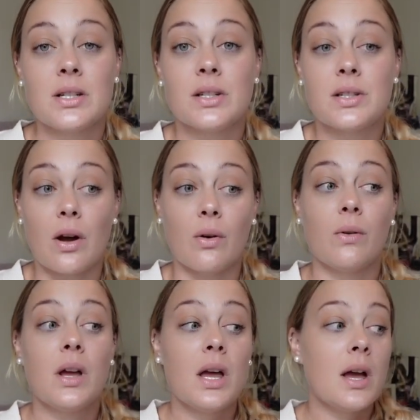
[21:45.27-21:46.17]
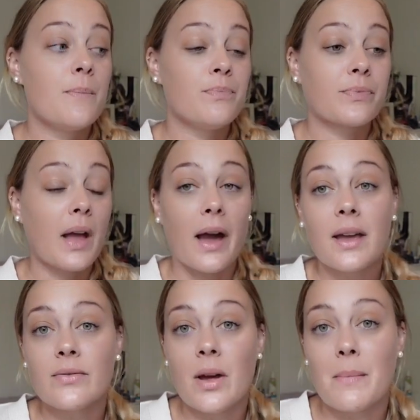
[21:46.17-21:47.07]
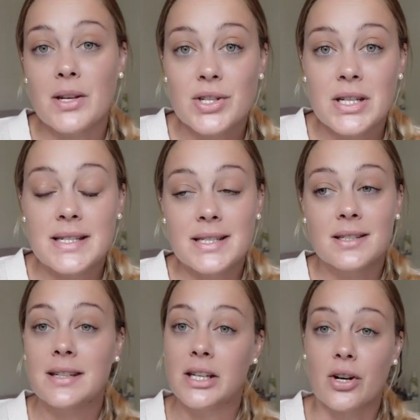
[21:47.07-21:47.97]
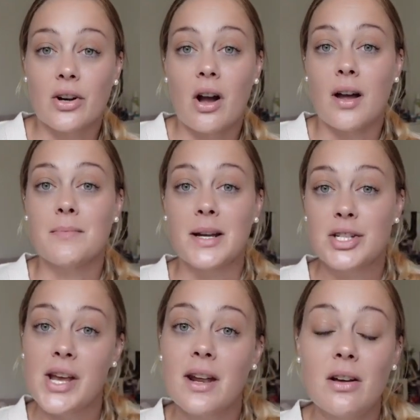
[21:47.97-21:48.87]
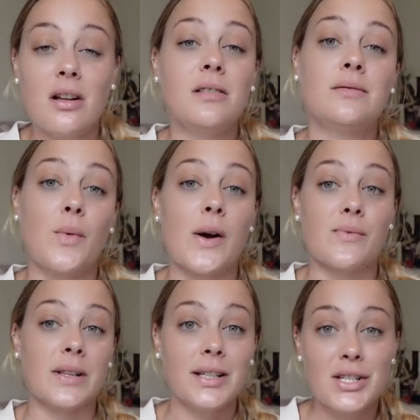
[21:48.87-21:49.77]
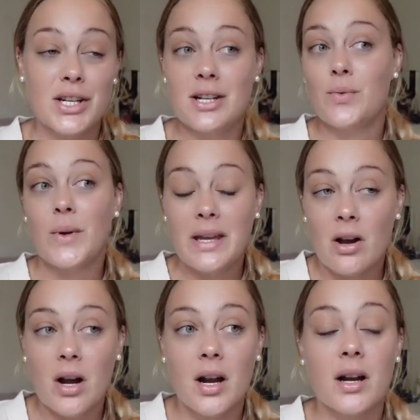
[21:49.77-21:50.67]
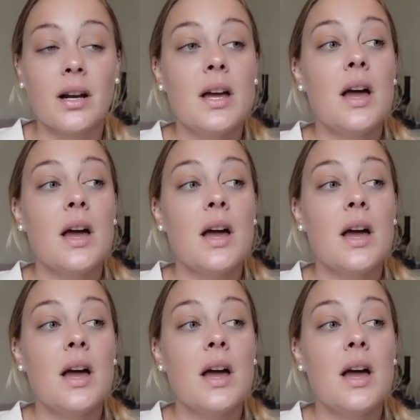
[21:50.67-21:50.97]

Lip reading: So I have not mentioned here on my channel what religion we are,